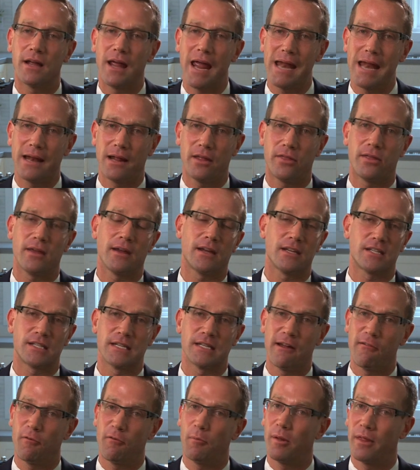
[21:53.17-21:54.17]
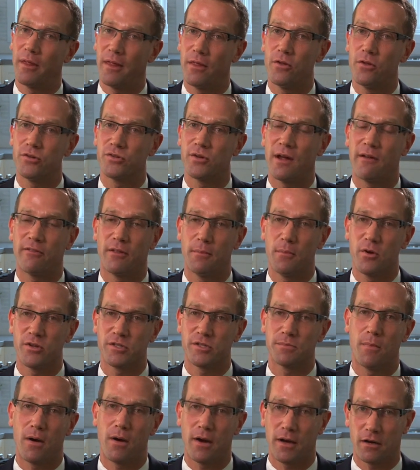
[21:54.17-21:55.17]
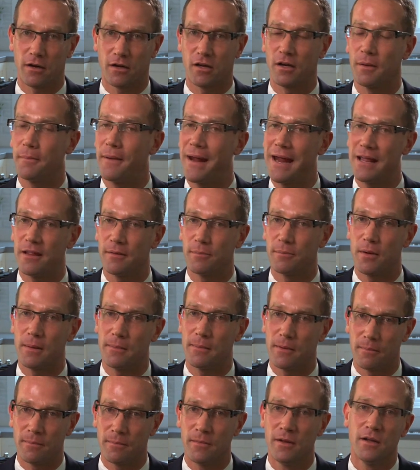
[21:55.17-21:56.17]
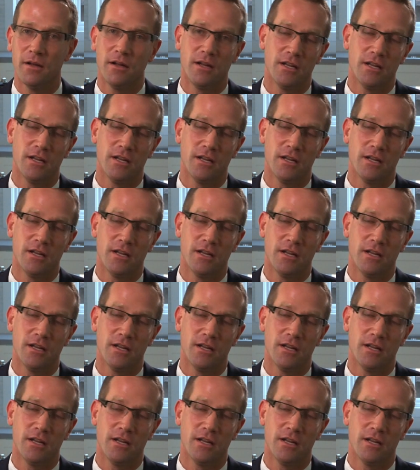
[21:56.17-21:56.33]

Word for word: And I think it's inevitable that those who have the most money are going to pay the premium